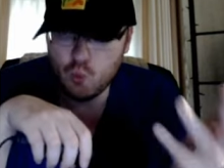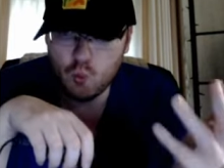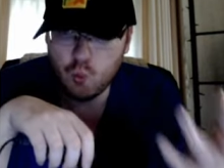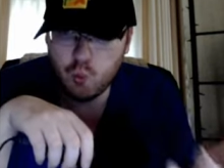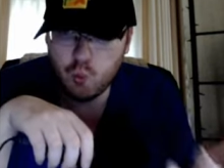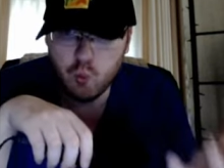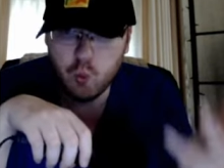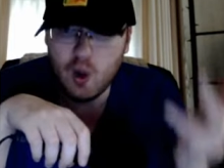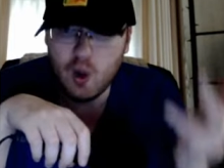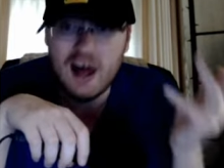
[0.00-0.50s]

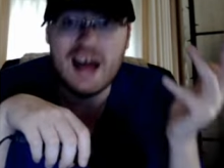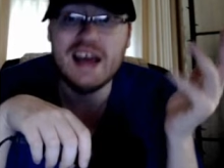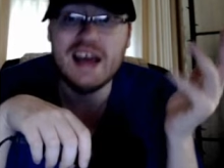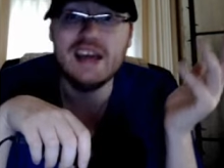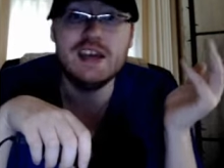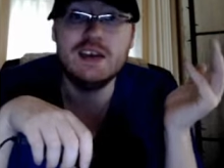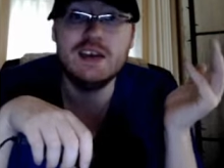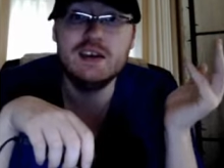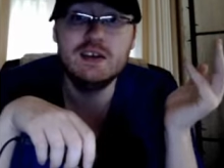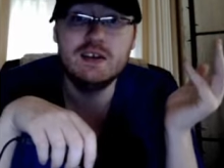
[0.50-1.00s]

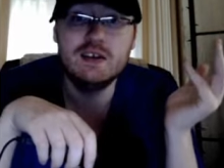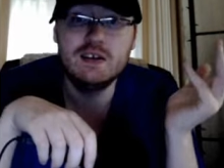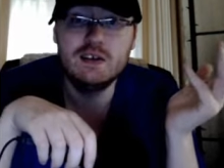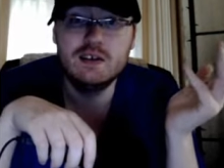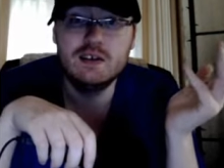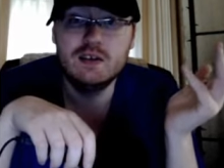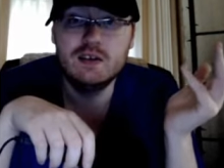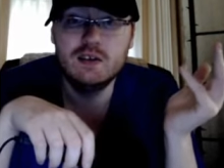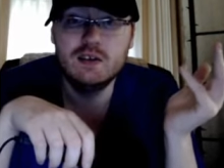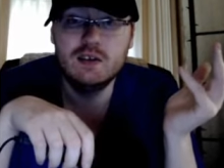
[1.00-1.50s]
Why?
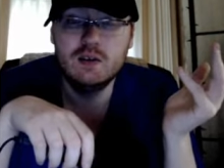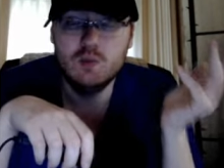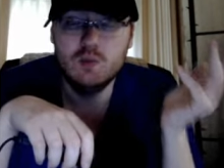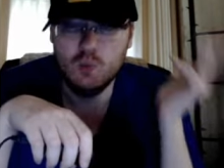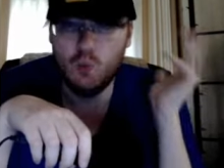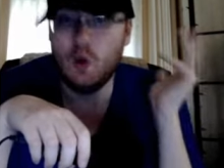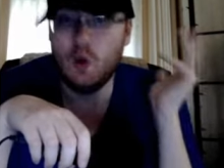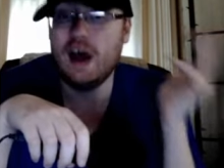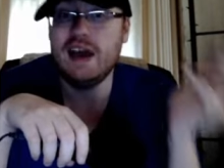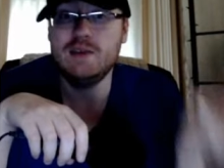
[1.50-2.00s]

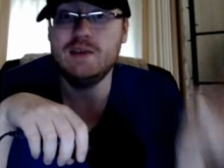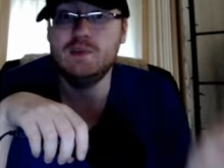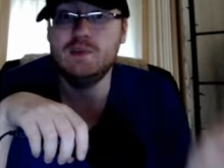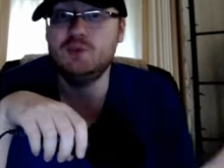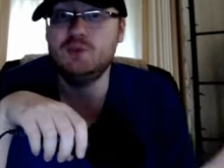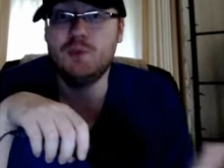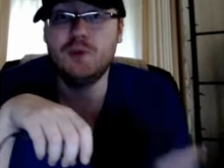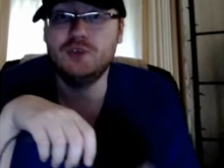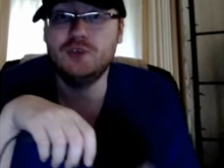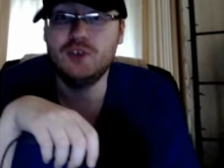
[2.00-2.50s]
Why am I
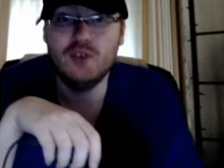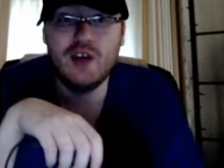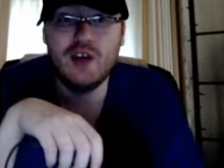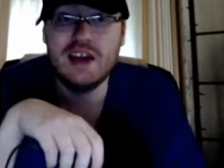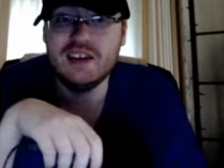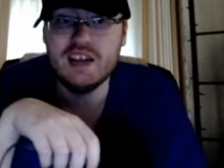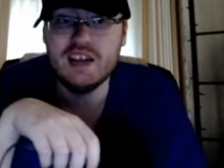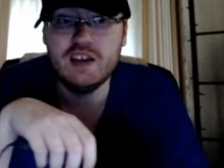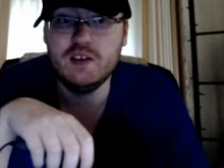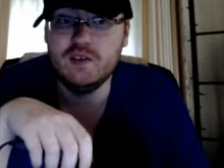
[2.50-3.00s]
supposed to
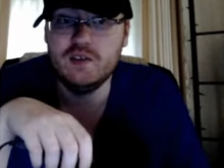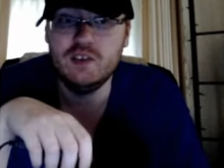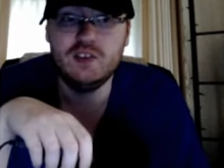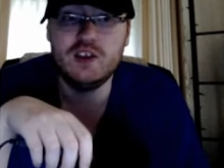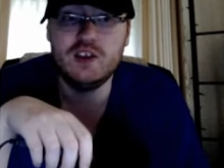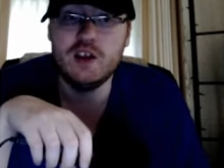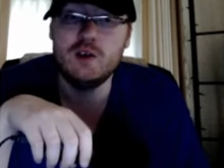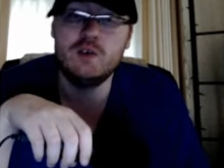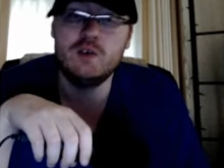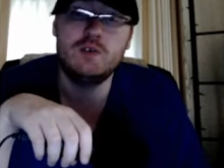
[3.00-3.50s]
like any of these
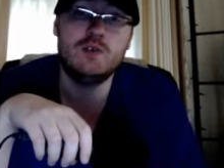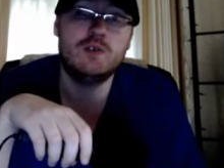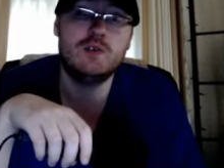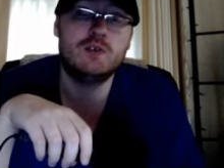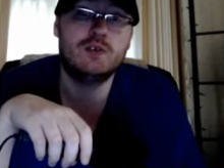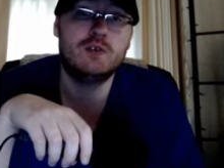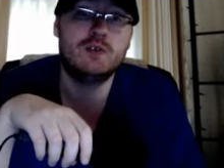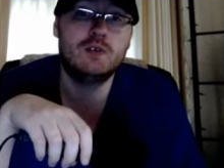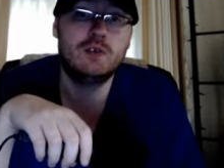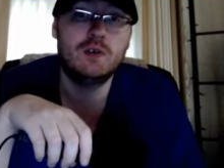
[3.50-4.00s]

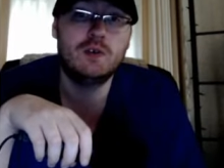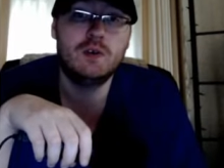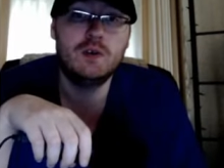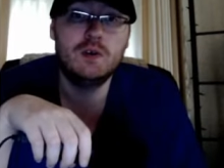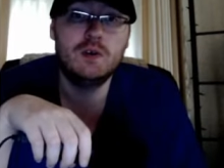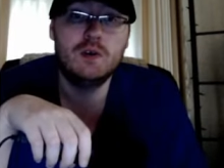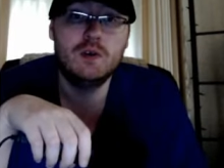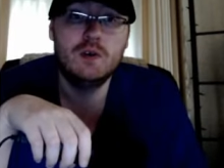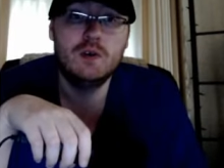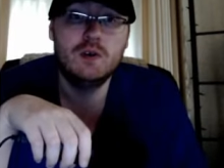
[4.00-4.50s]
characters?
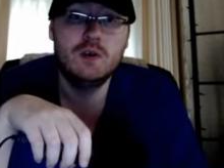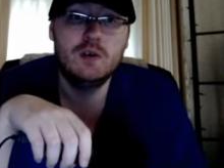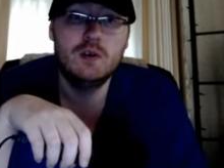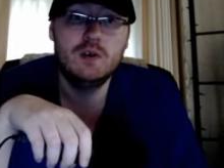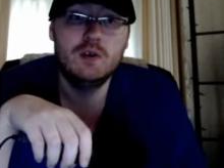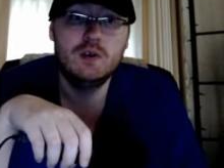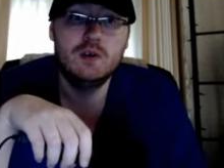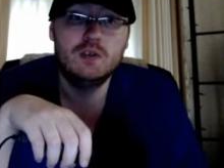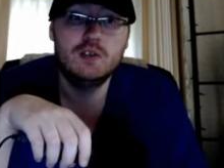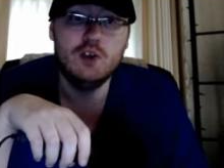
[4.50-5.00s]

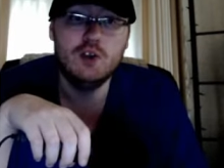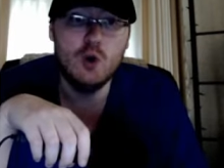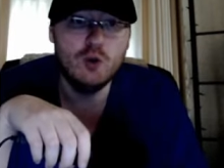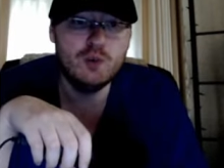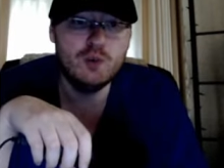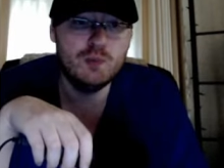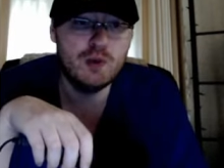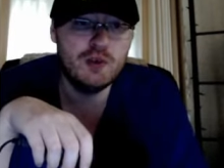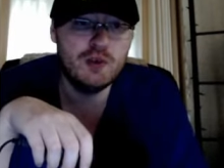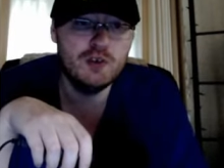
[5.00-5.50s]
The older
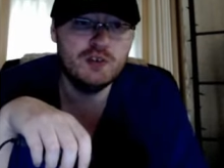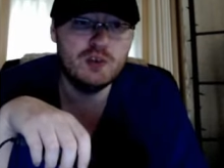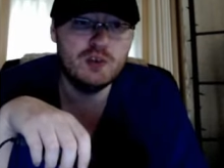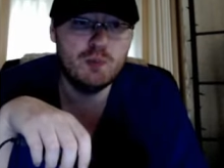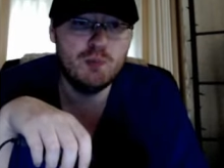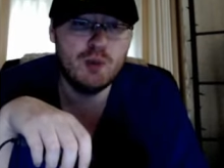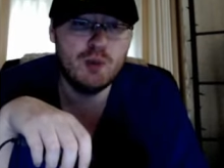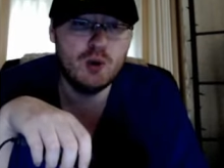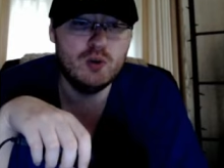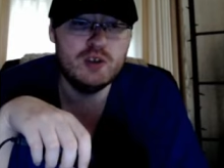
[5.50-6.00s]
brother's a
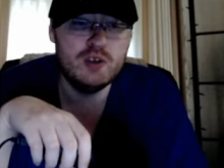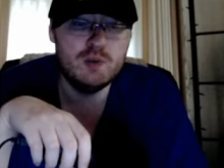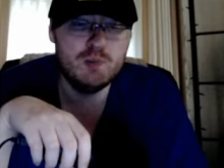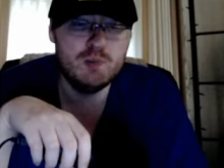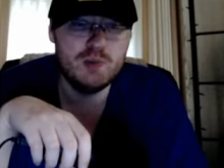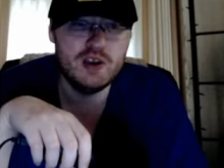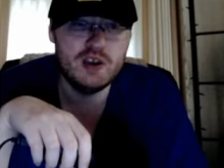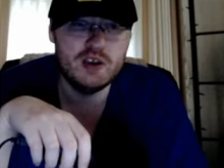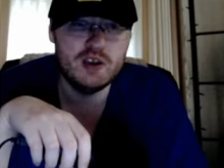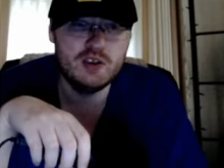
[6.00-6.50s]
bully
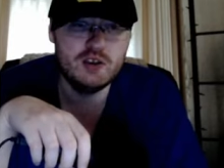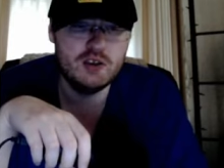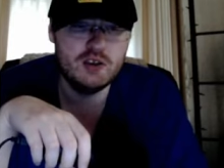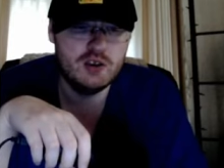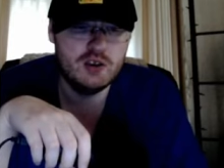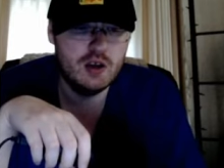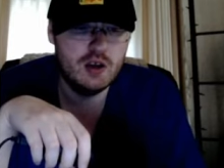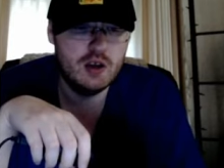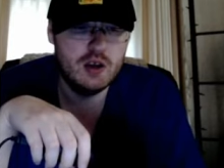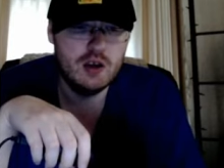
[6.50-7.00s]
bitch.
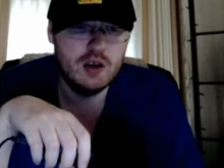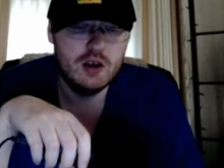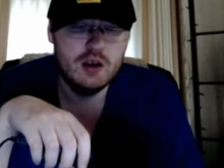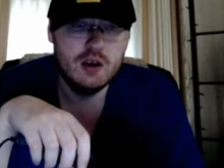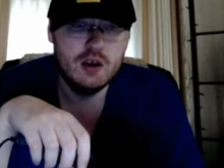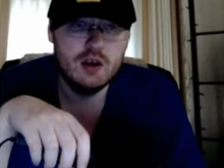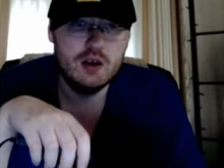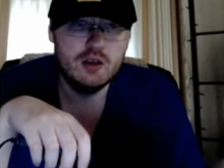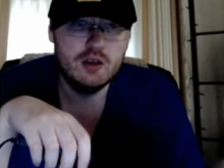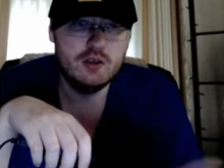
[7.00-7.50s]

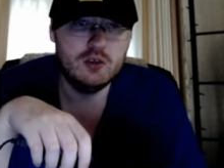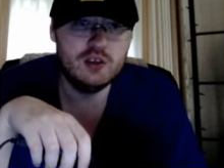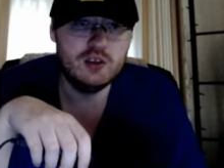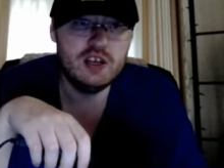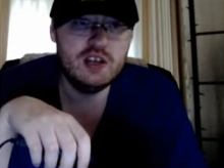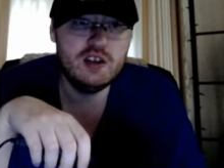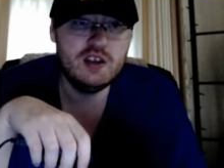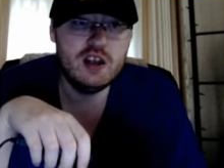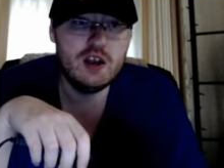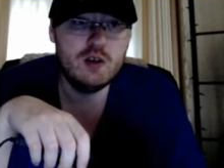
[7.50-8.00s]
The
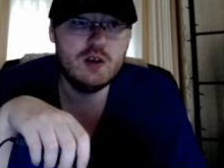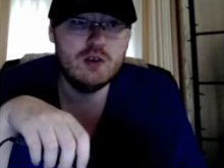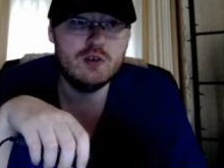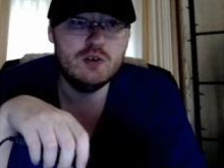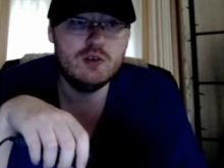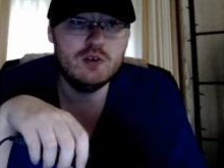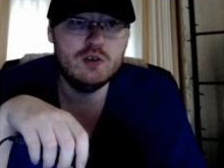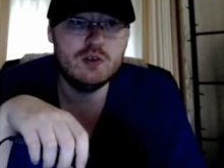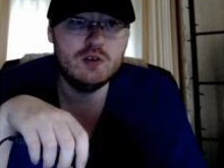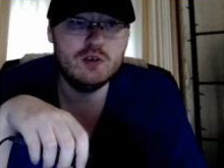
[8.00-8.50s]
lead
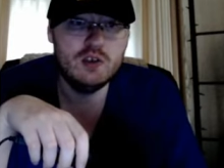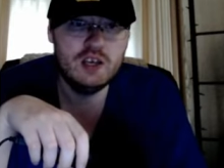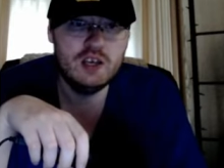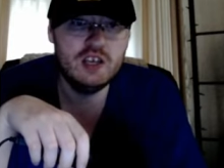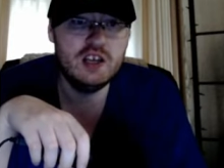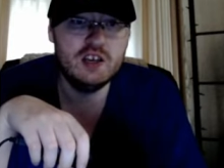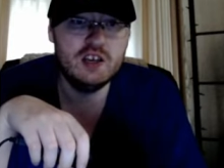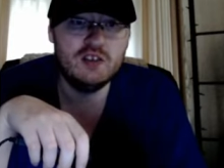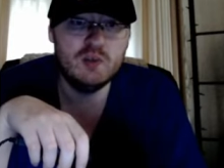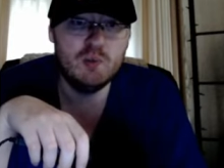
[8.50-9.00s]
character, he
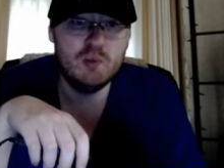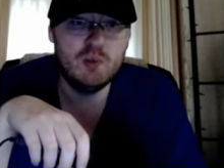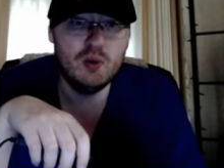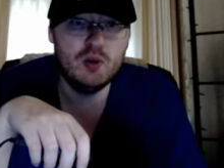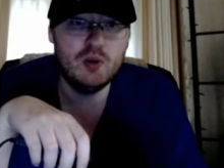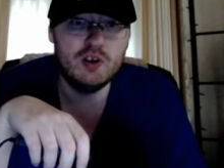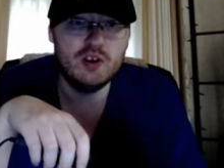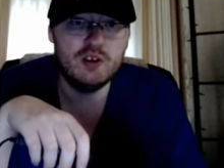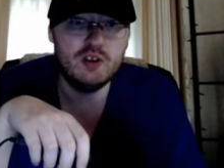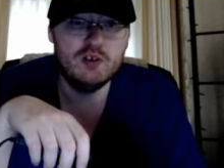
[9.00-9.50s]
does some
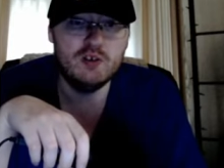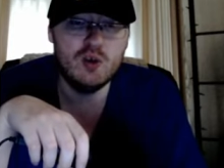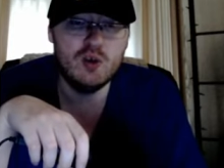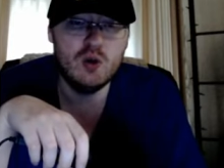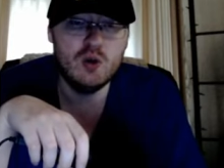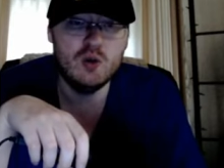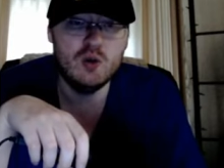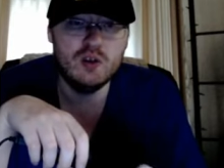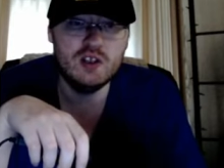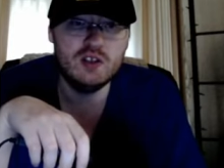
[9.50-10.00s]
bullying his
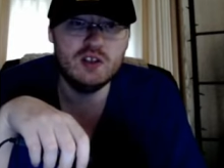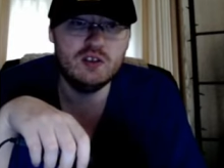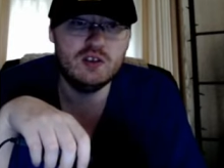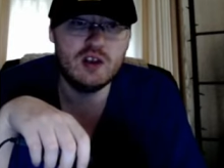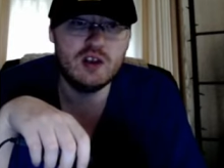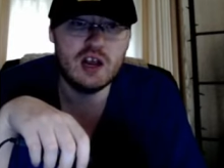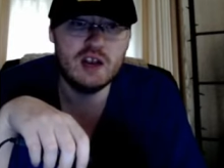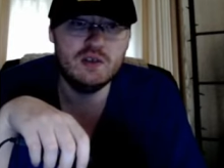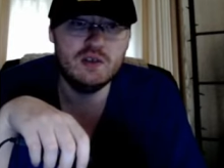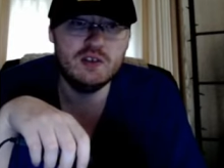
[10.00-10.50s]
own. He's
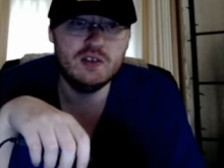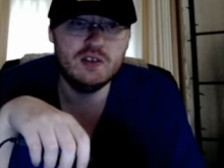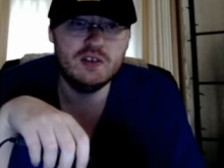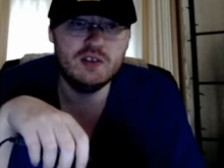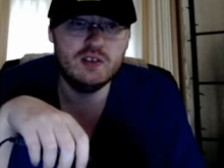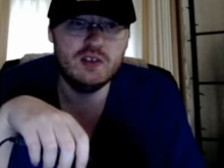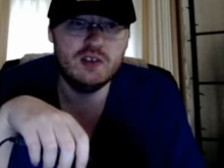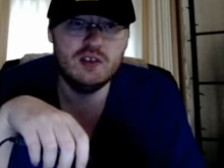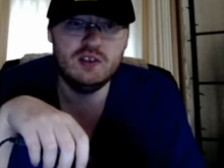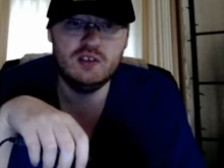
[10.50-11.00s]
kind of
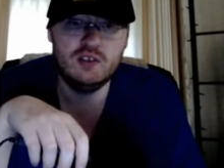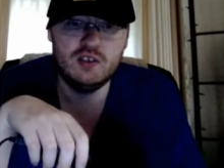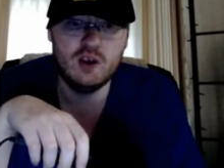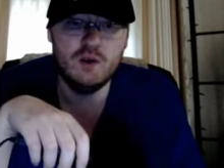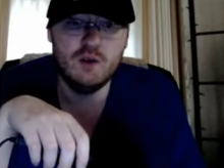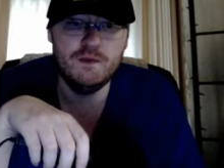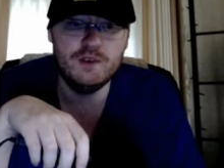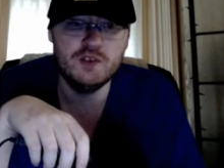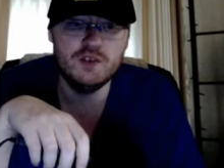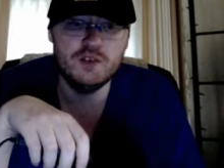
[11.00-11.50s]
a
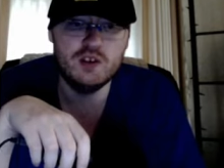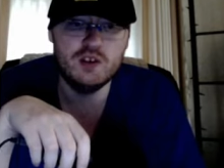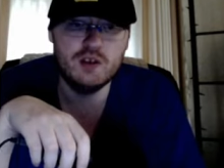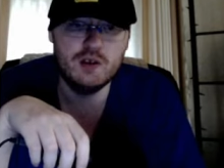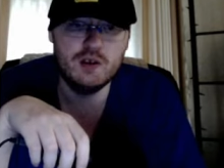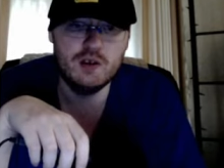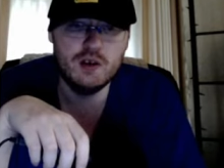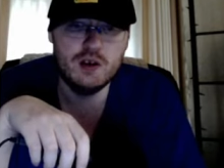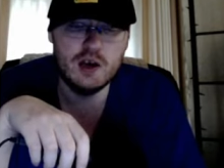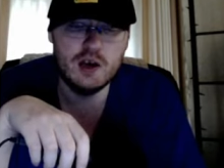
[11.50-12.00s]
selfish,
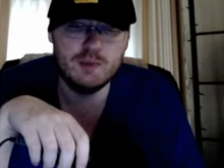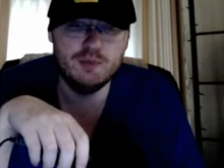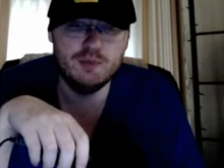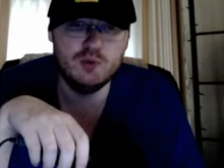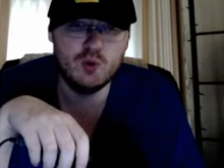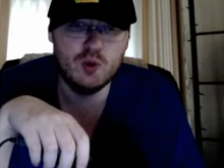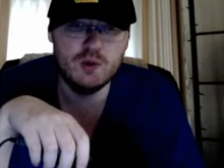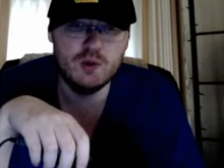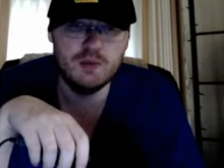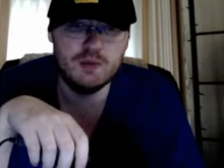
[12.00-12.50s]

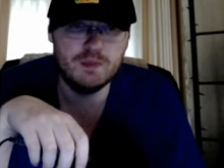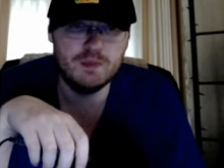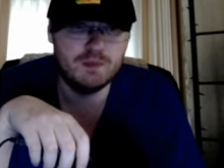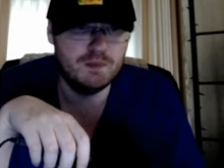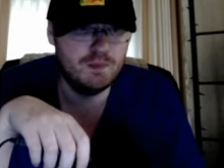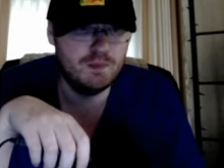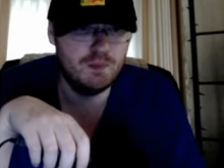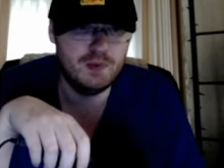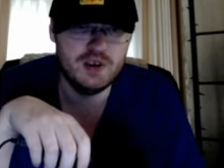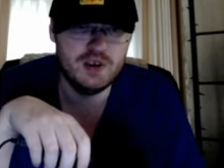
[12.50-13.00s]
absorbent
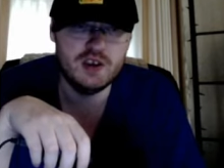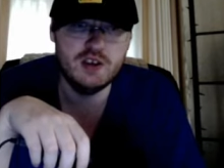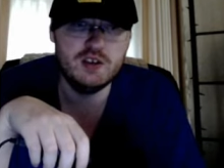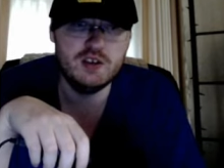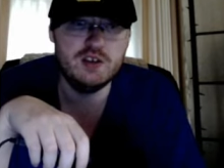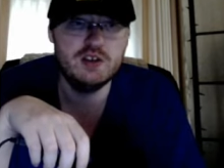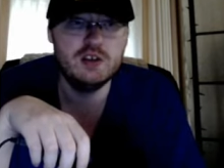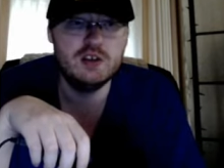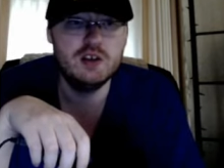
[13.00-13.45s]
bitch.